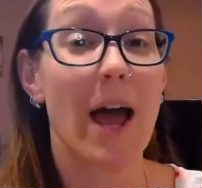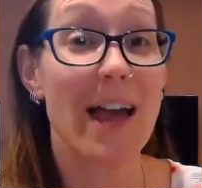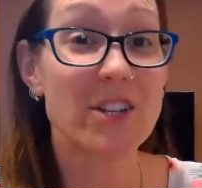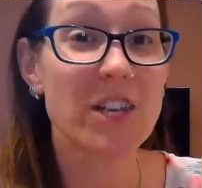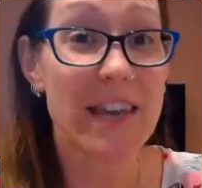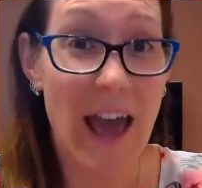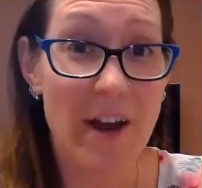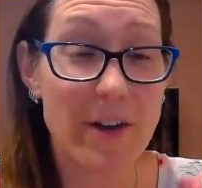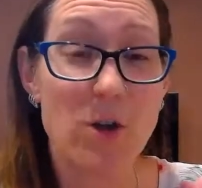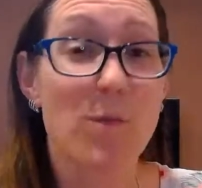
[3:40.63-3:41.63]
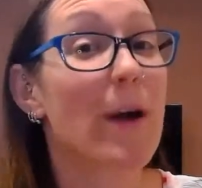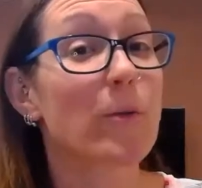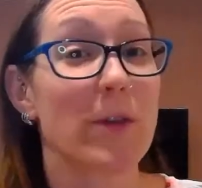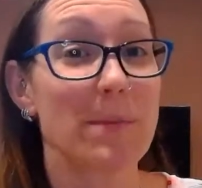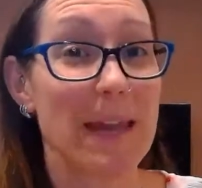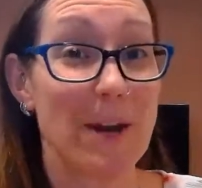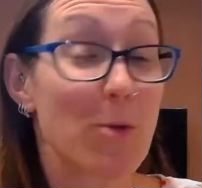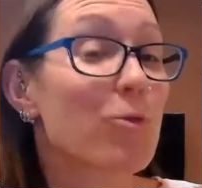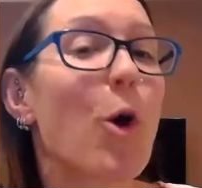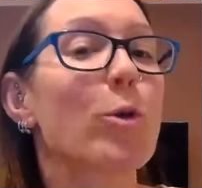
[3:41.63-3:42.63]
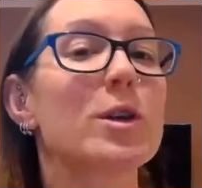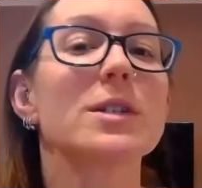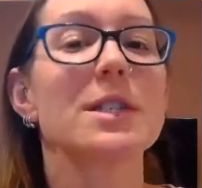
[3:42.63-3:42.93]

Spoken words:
I actually carry it around with me in a roller.